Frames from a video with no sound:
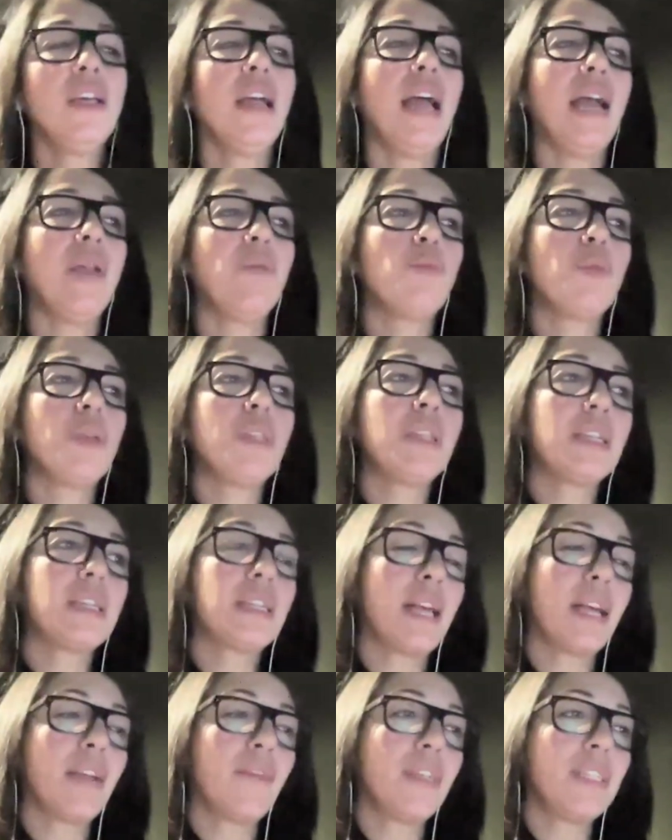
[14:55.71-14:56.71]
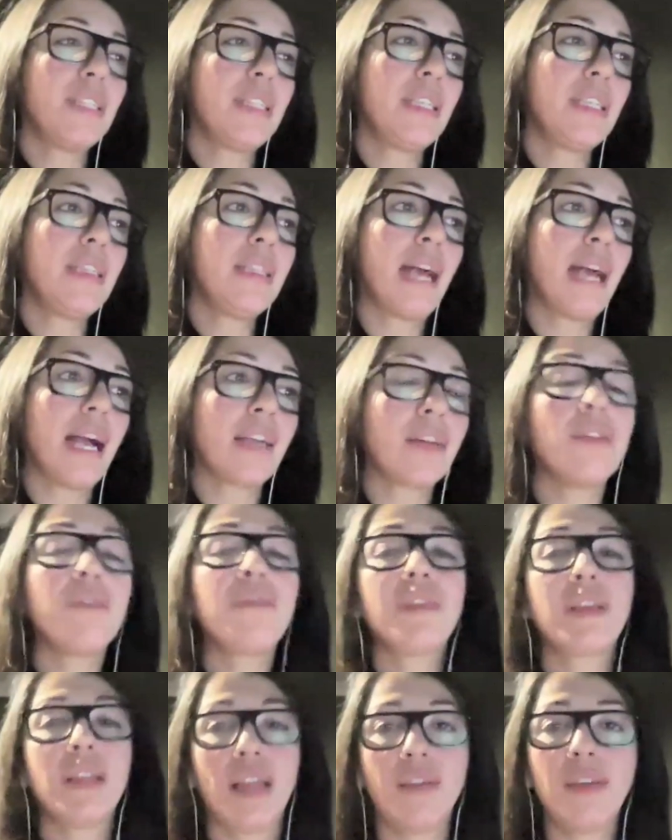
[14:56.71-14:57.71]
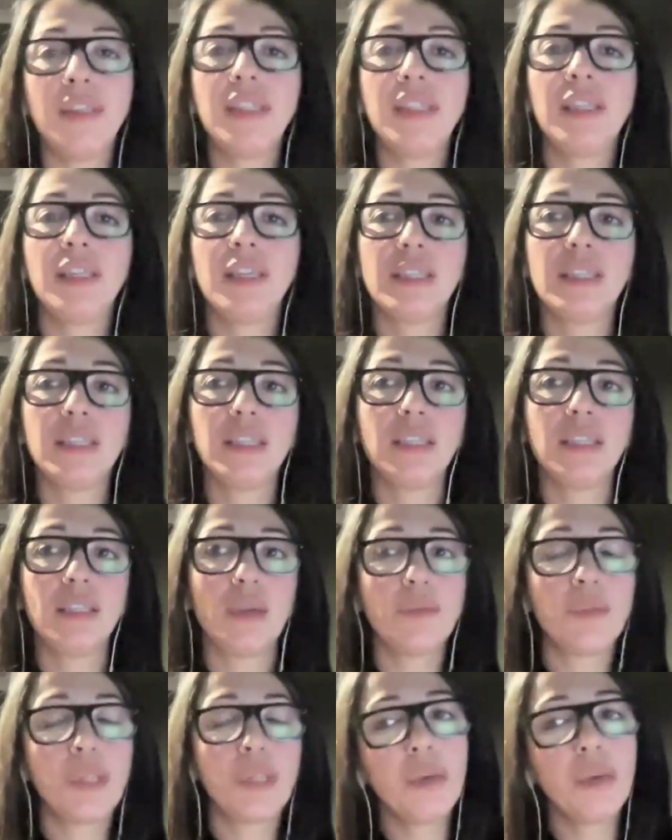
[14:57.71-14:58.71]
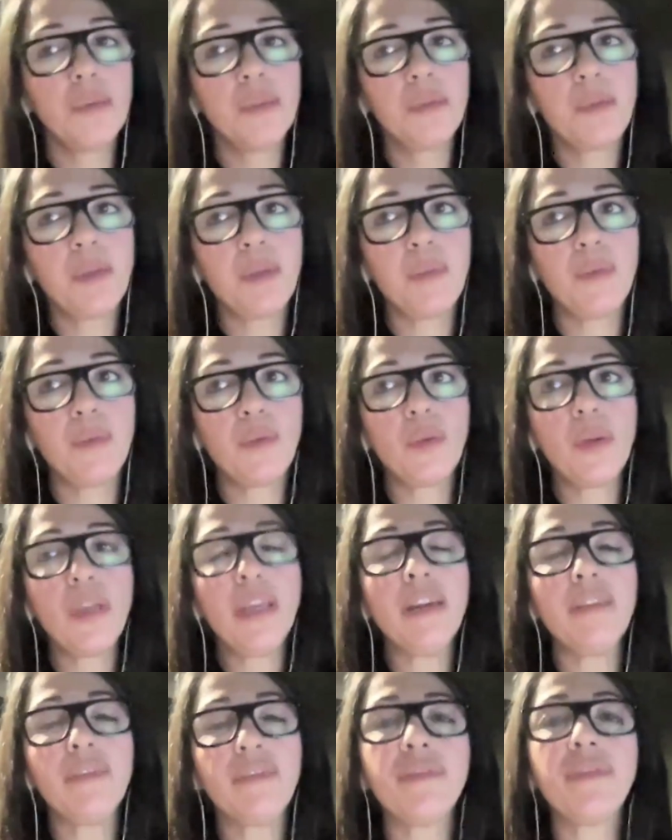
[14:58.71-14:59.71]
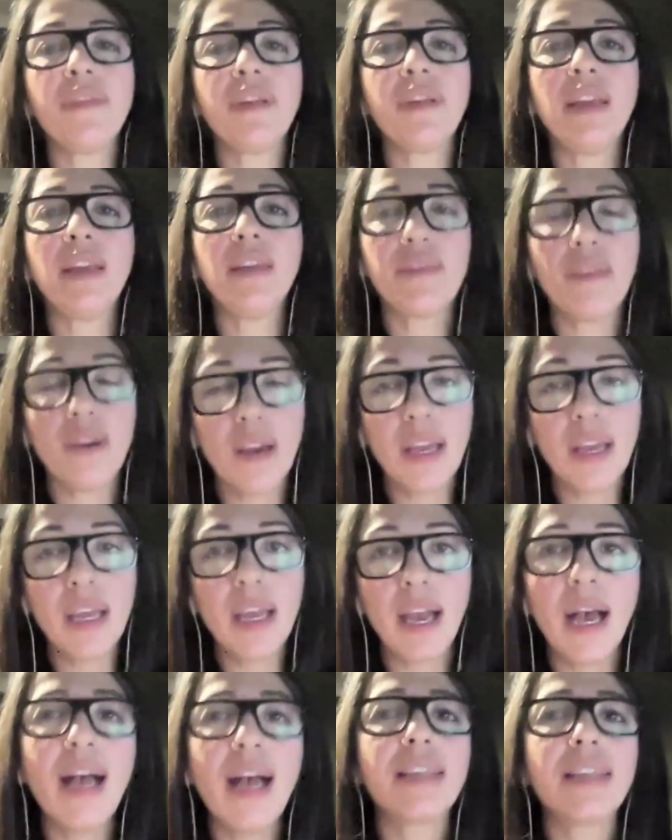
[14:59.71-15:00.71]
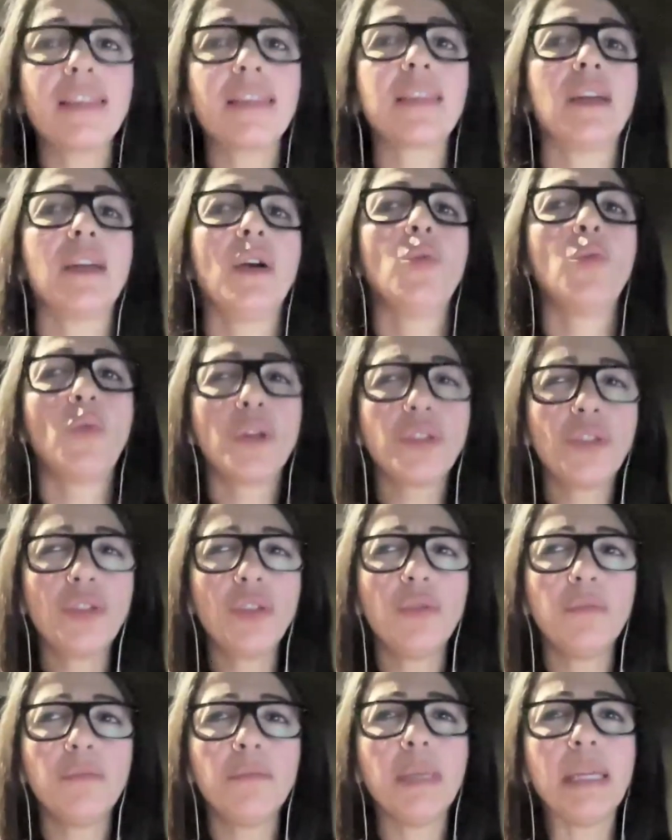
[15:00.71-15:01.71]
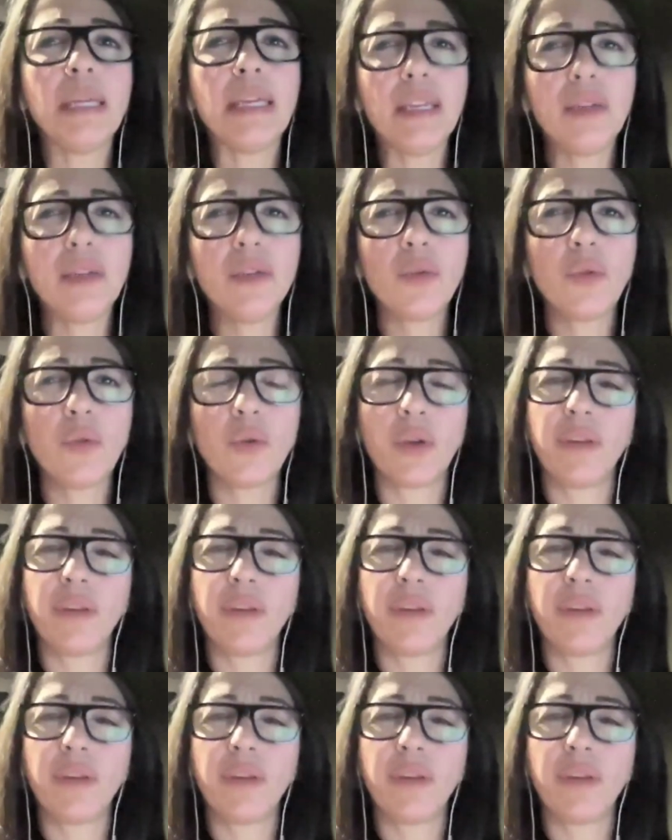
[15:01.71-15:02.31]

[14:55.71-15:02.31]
And with the clarity, lack of clarity, I see sometimes people, if I ask, what do you mean?